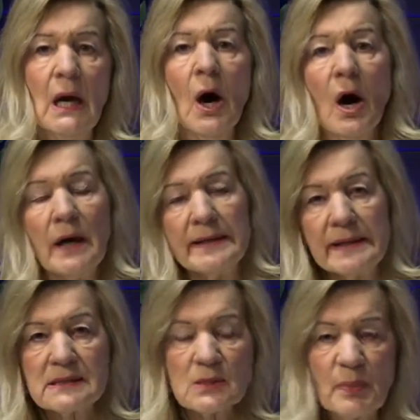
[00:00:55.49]

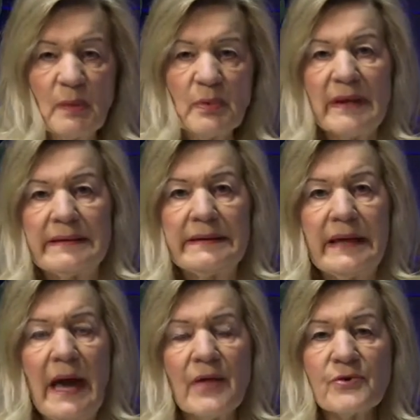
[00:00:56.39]
audience, the people that had
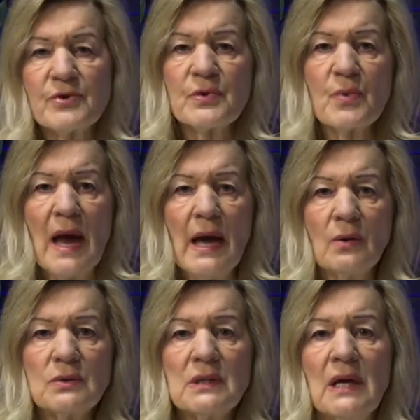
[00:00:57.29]
gathered
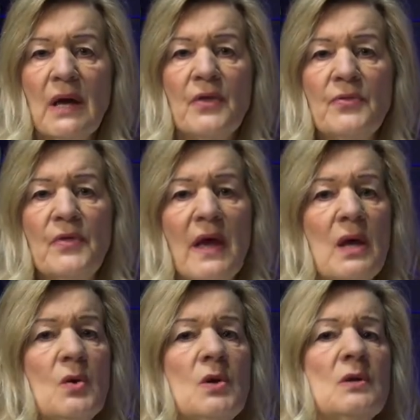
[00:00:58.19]
around,
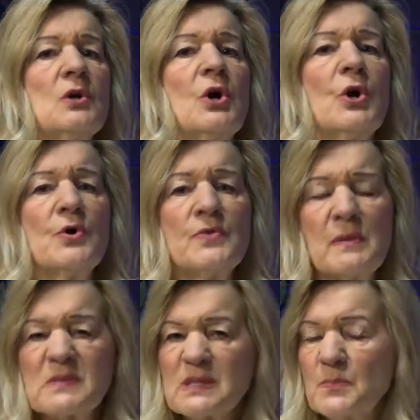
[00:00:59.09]
they heard
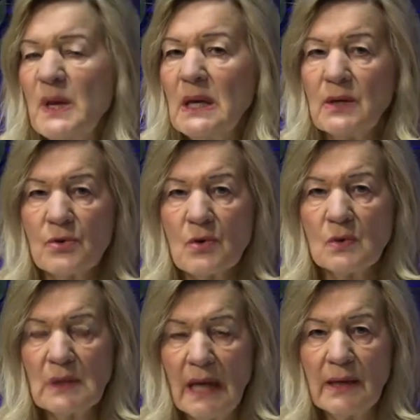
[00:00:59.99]
them speak in their
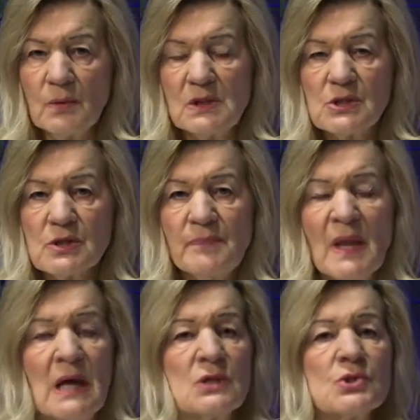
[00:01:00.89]
own language.
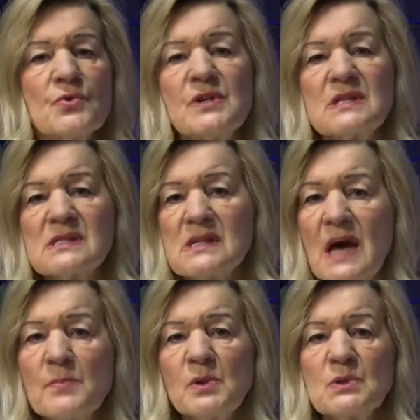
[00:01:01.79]
So the
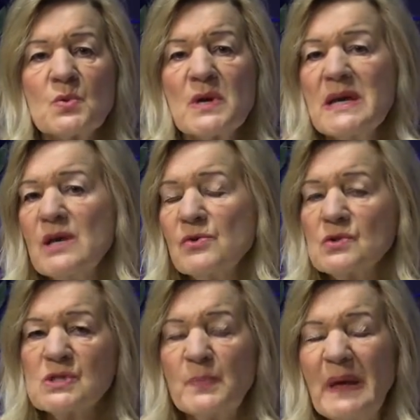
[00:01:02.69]
disciples were
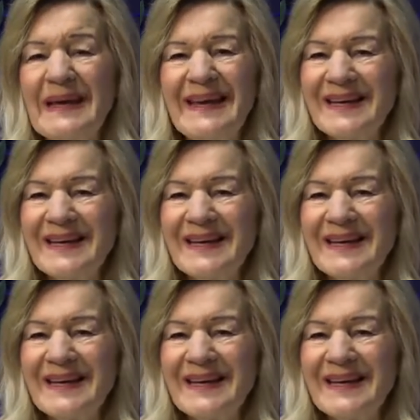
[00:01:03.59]
either speaking